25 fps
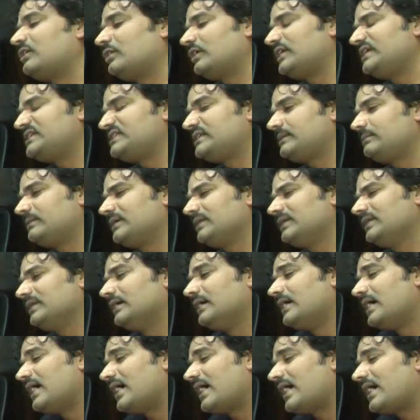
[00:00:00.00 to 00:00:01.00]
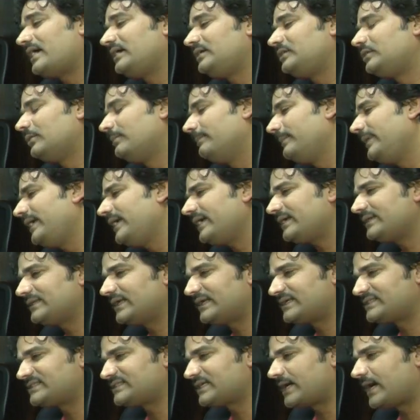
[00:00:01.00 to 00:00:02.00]
knowledgeable, and to make
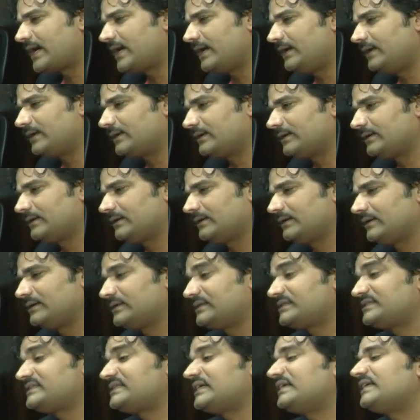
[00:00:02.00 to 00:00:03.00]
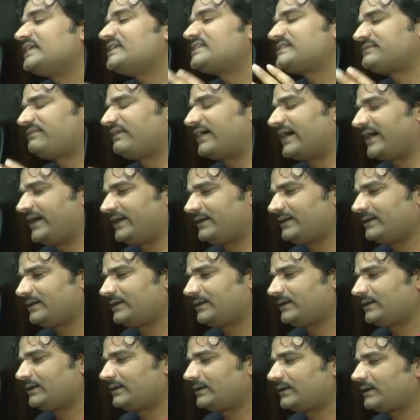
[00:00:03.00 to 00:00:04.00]
that child satisfied.
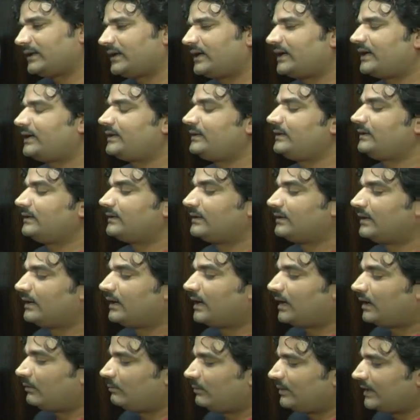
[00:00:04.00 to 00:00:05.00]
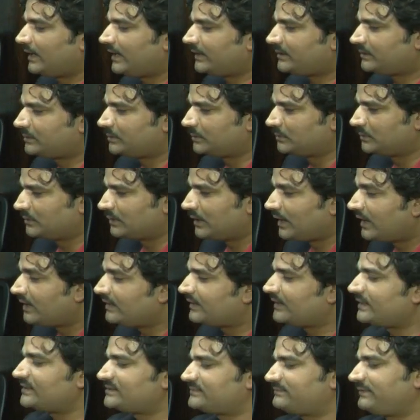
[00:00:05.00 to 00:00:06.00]
And I would like to
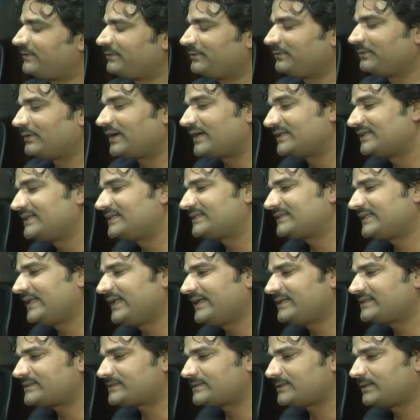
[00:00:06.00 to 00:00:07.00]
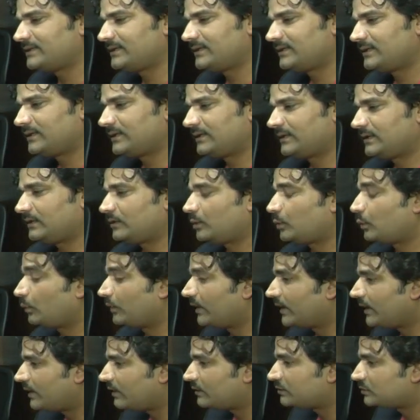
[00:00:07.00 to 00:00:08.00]
address few other things.
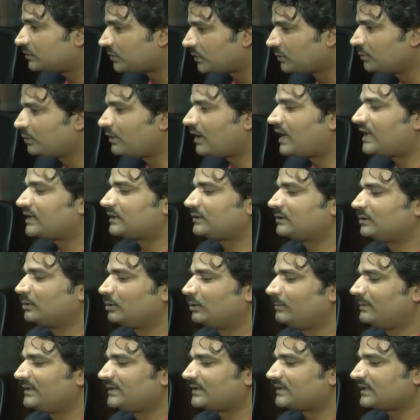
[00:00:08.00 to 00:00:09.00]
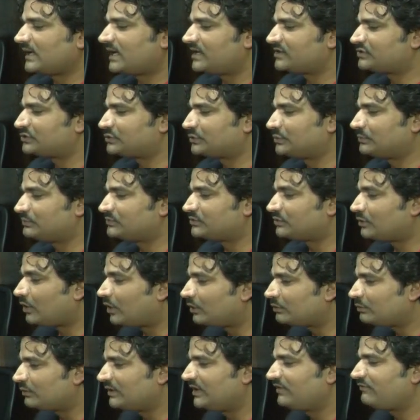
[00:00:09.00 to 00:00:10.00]
We are through our global classrooms,
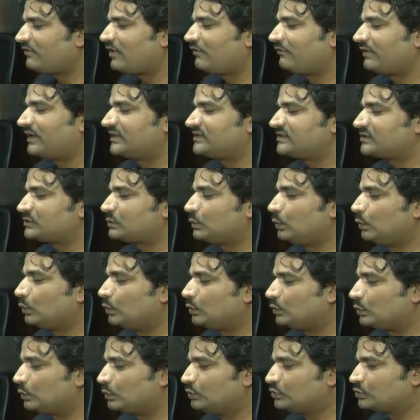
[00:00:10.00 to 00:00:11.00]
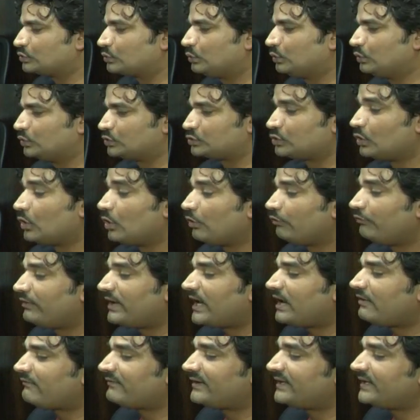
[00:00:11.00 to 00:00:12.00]
not only for one school, two schools, we have